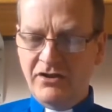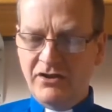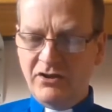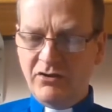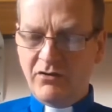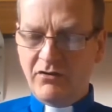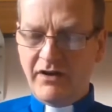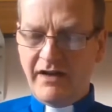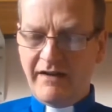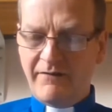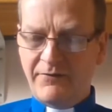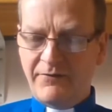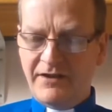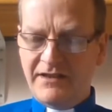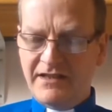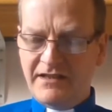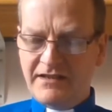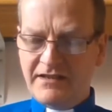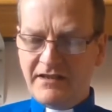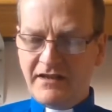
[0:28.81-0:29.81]
your every
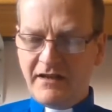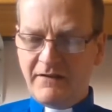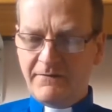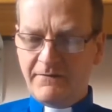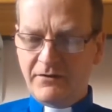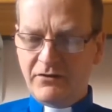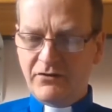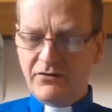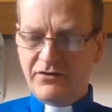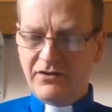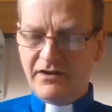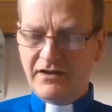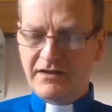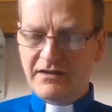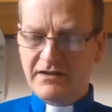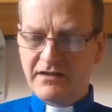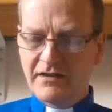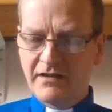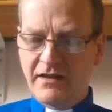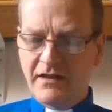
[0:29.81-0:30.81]
desire for
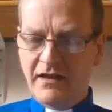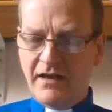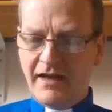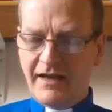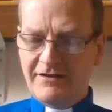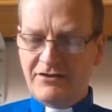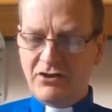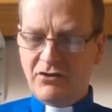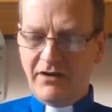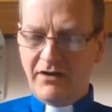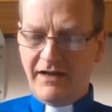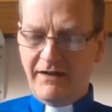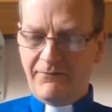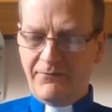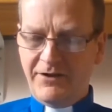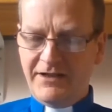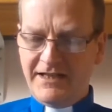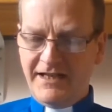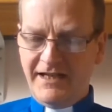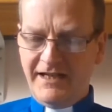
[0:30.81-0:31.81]
goodness and your
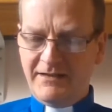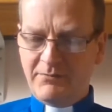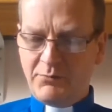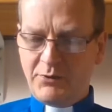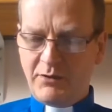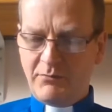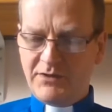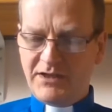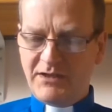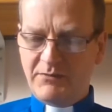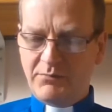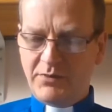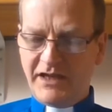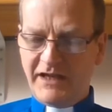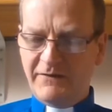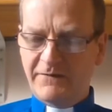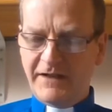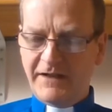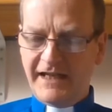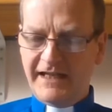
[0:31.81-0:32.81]
every deed prompted by
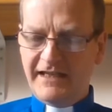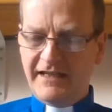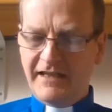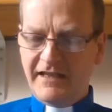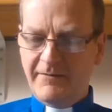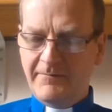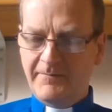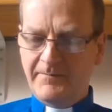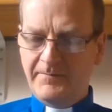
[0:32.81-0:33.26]
faith.